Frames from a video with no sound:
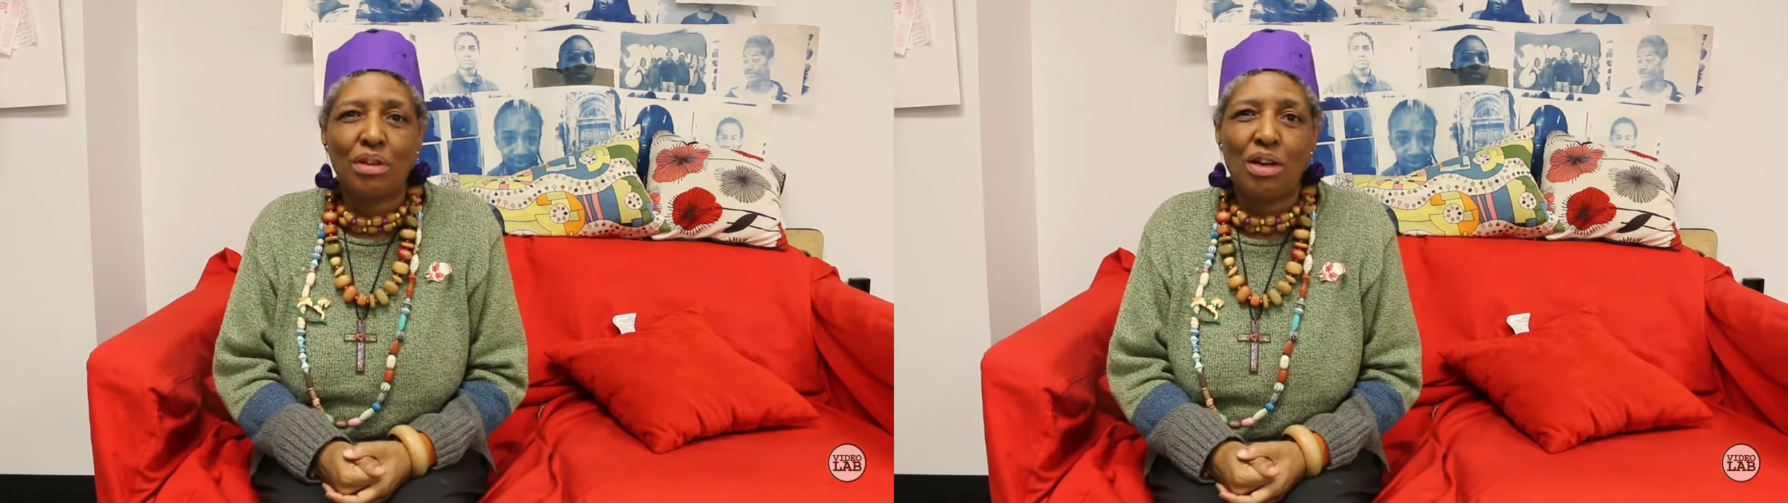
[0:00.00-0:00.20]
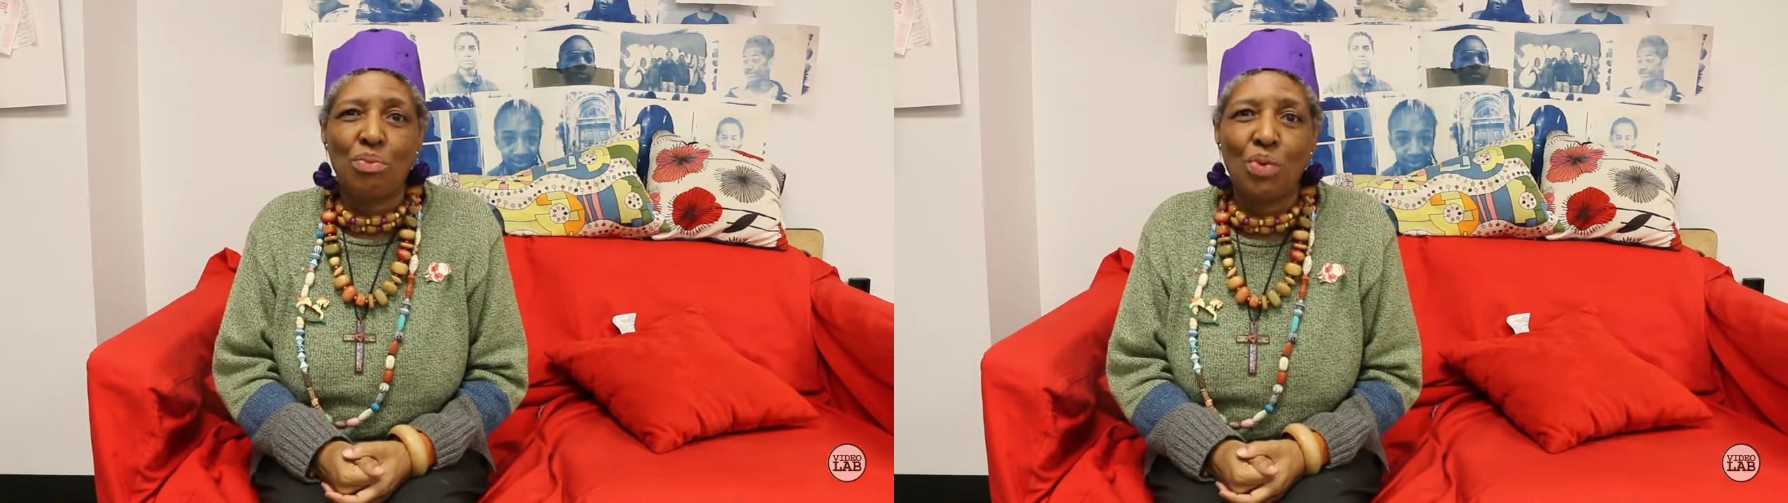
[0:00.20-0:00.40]

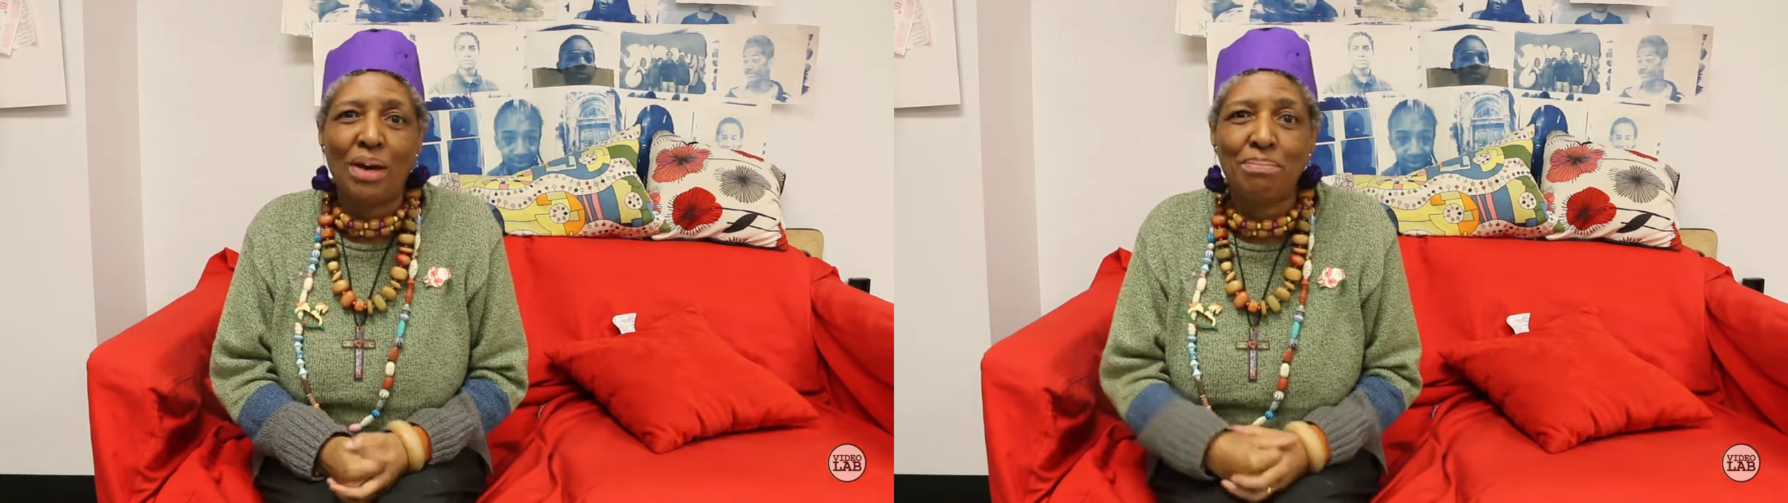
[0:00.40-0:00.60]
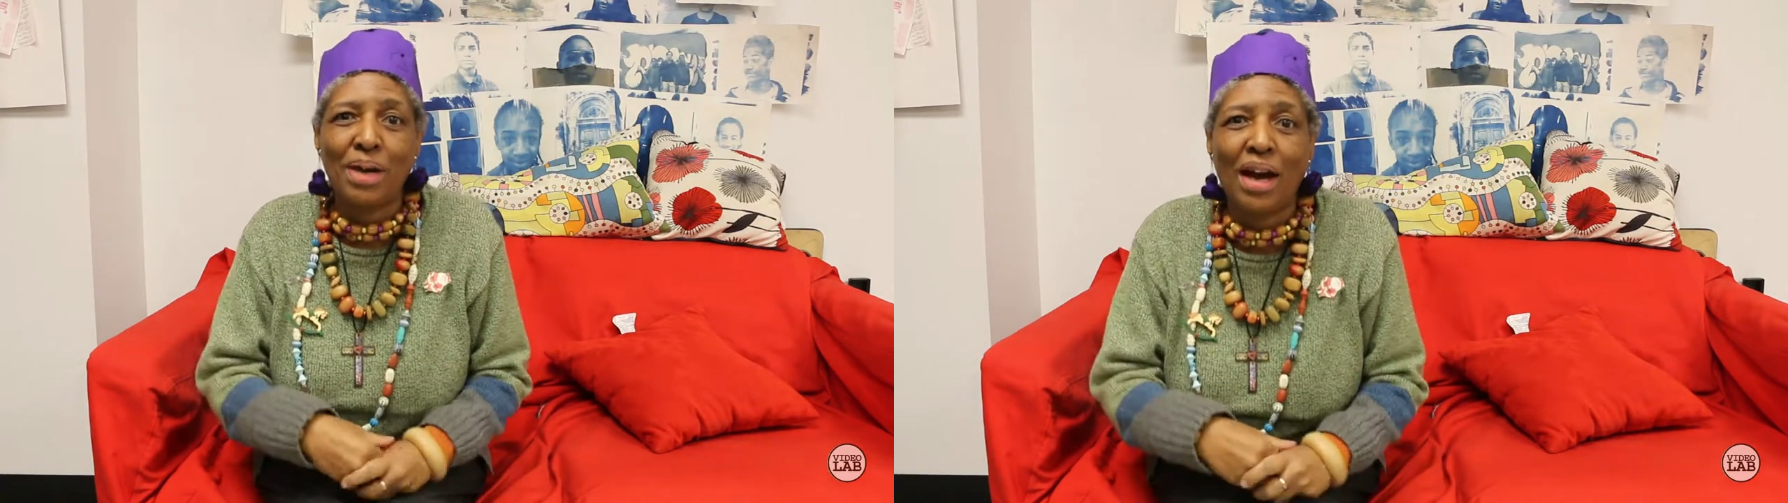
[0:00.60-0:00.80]
in
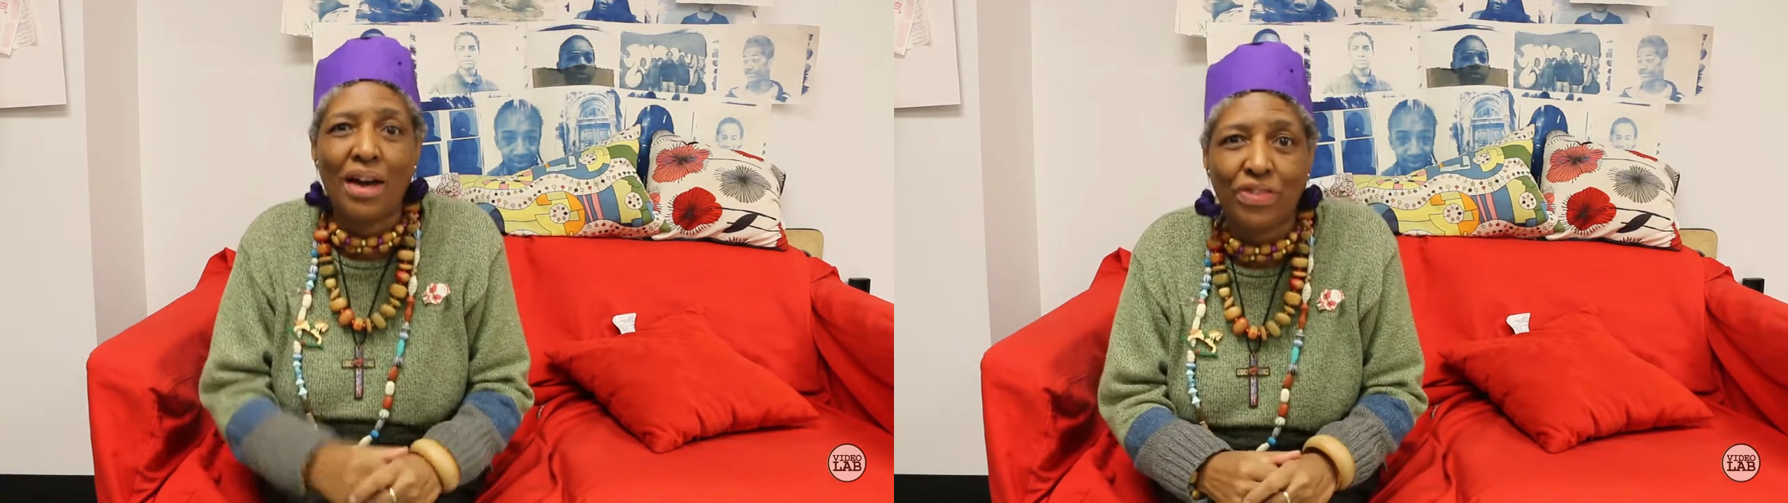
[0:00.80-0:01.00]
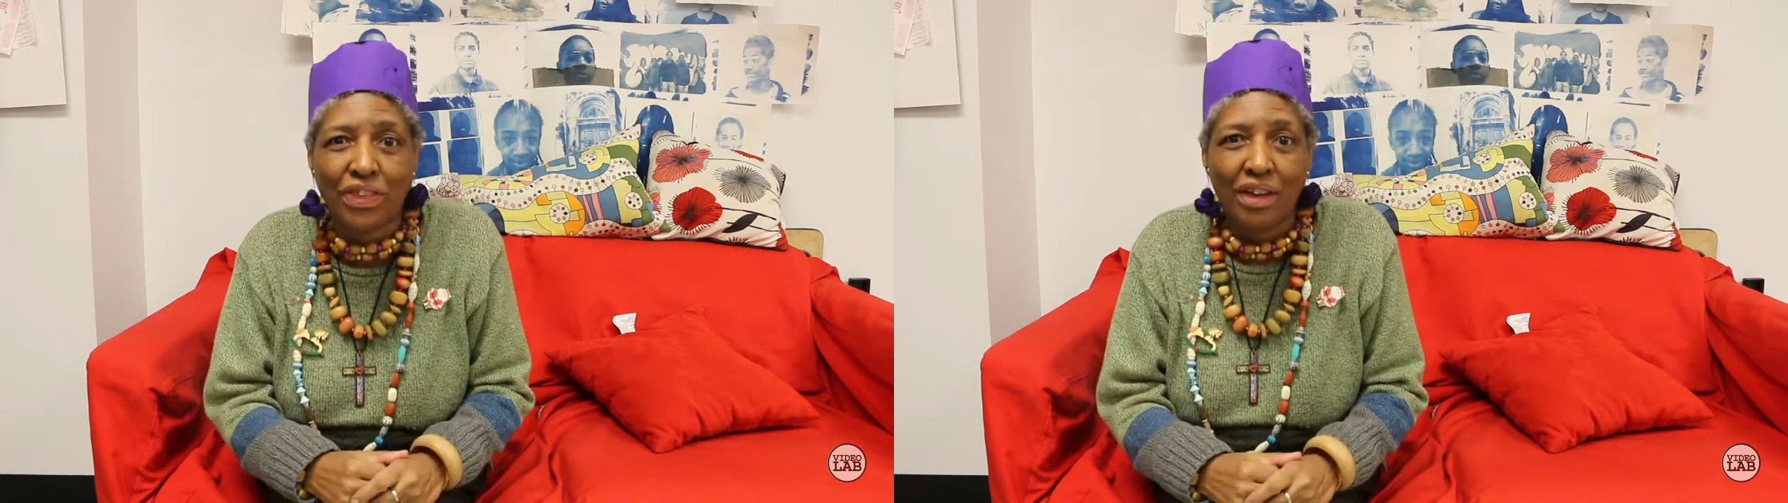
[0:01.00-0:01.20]
1 month.